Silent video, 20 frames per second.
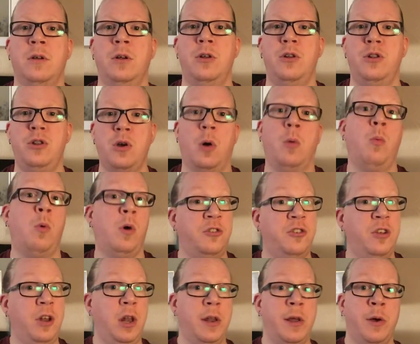not watch
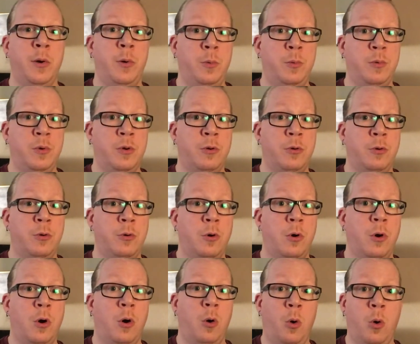alone
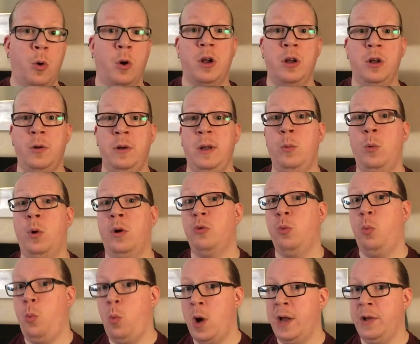or can only watch
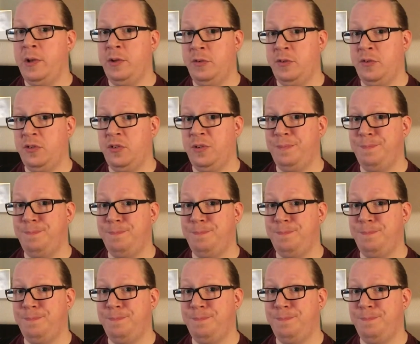once.